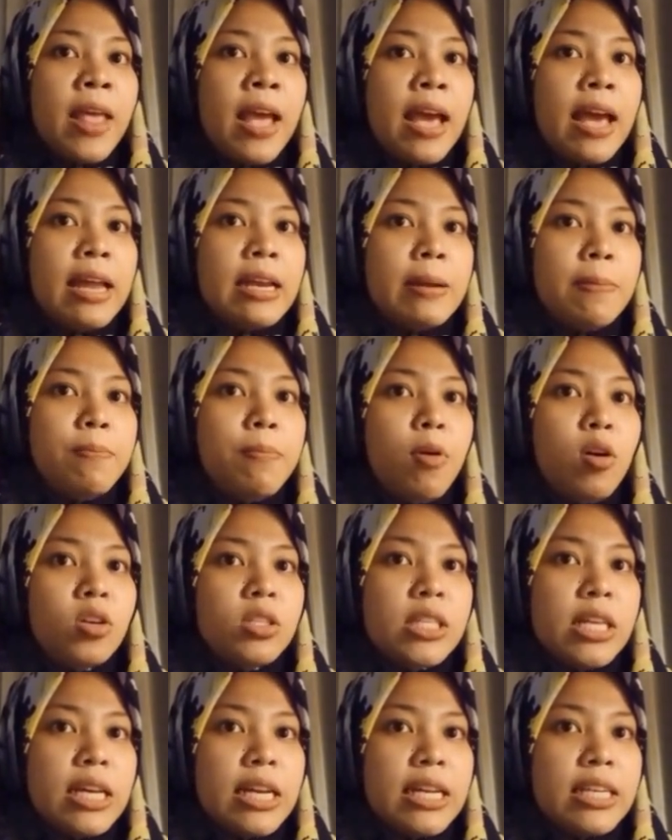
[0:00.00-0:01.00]
and the
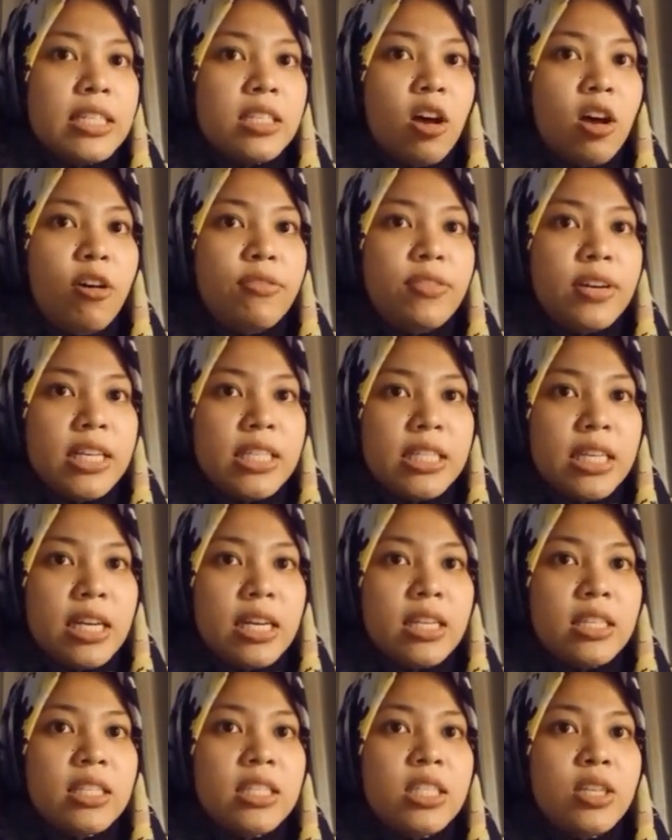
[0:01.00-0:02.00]
boundaries of
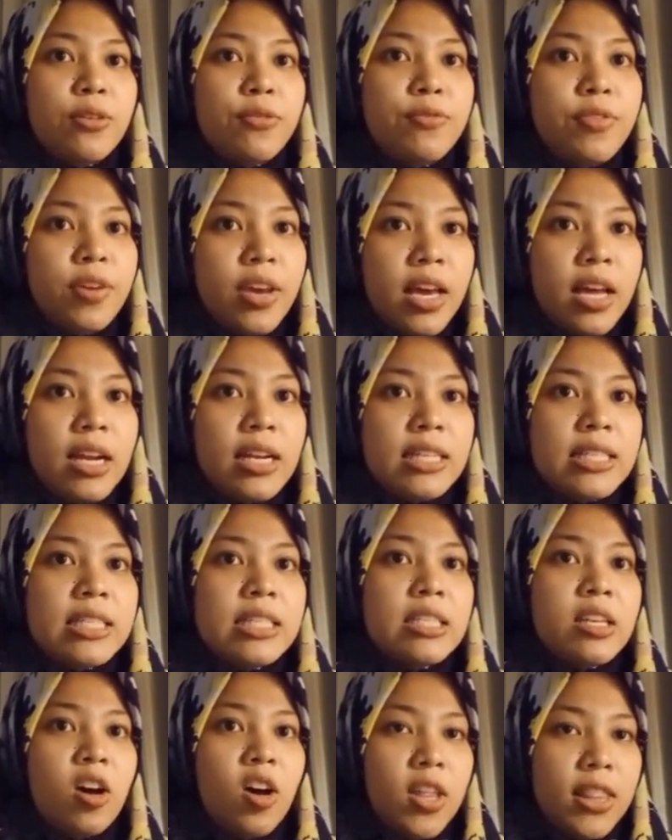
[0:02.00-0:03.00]
research
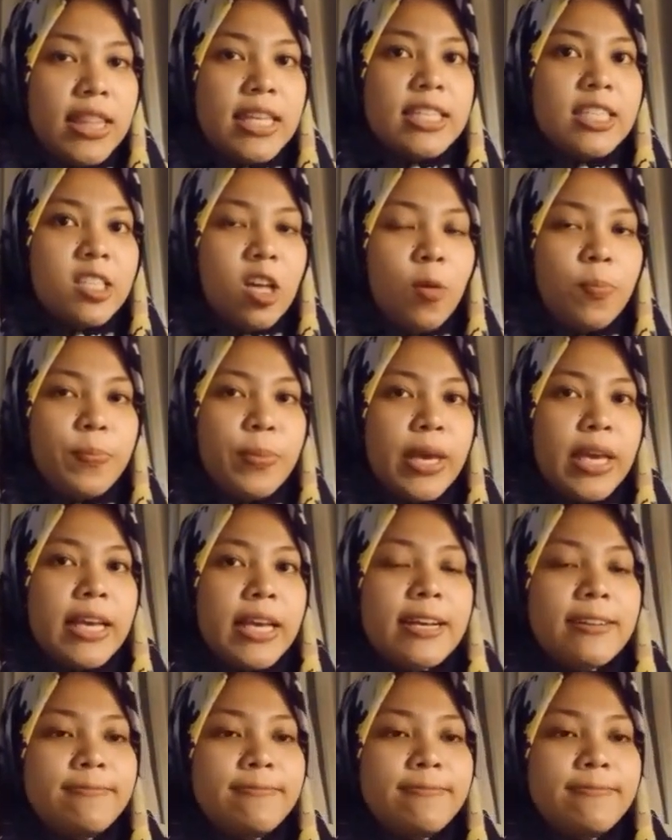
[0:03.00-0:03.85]
fields on this topic.